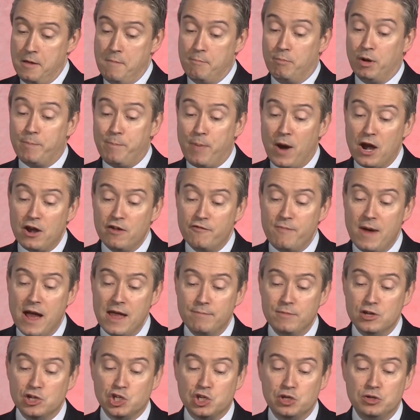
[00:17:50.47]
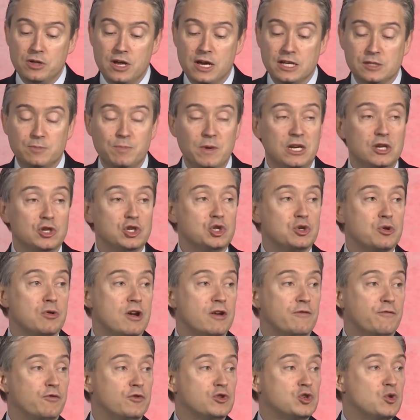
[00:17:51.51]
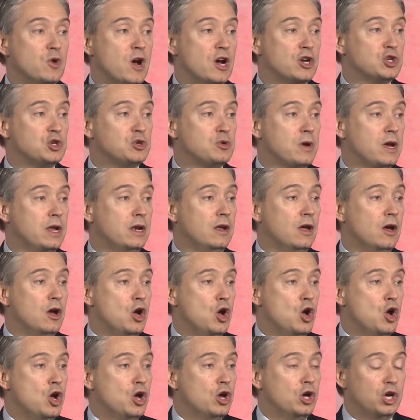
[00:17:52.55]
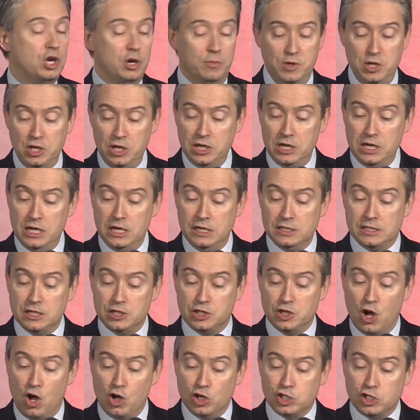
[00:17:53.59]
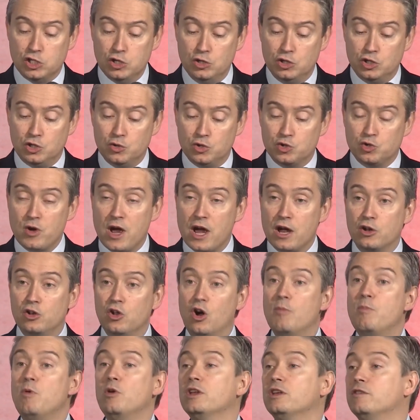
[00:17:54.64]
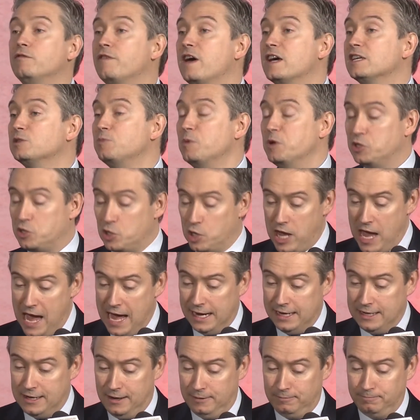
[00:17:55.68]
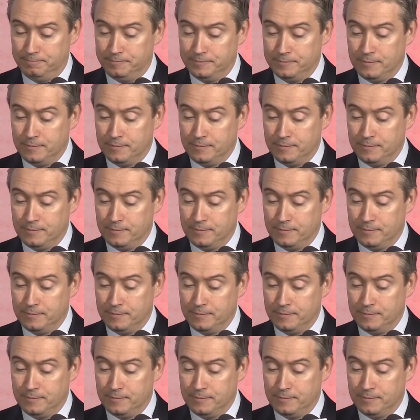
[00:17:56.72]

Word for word: But part of my mission as Minister of Infrastructure and Communities is also to attract global investment to Canada